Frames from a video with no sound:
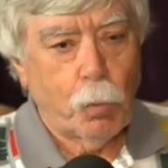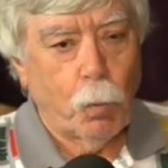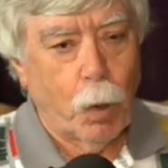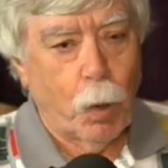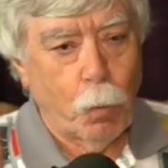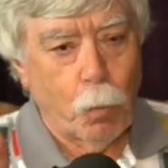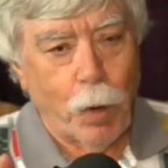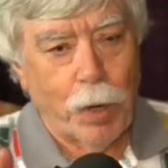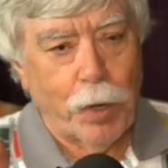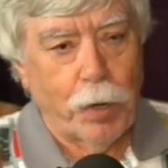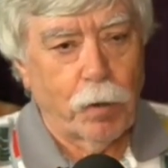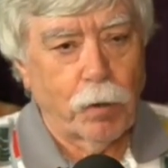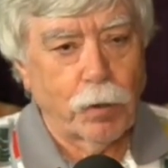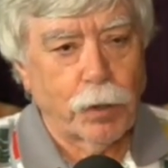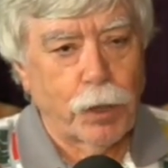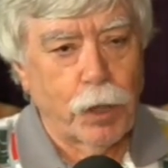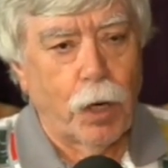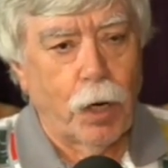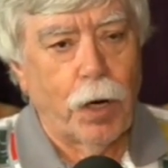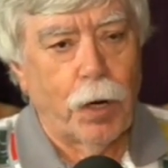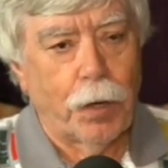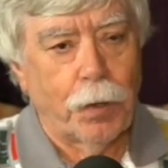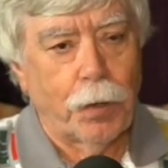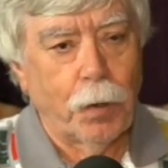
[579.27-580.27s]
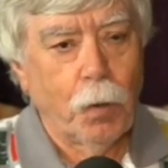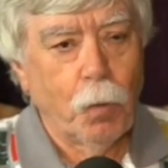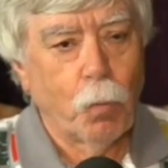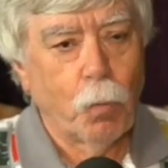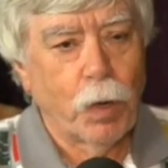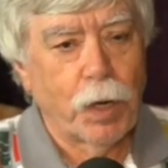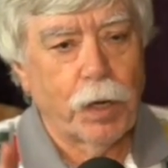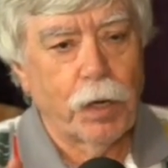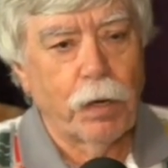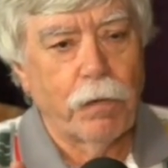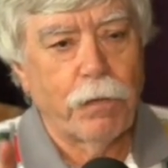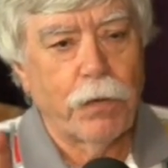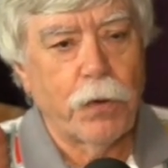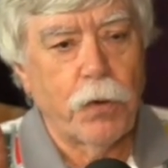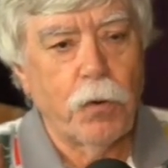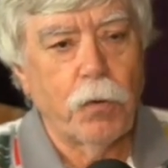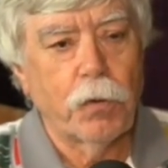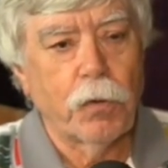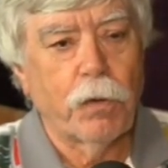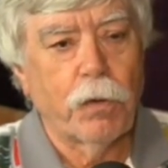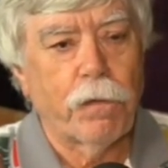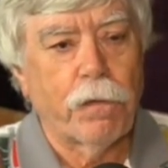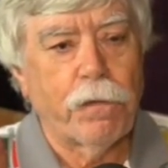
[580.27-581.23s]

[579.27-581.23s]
When we are done, we give you the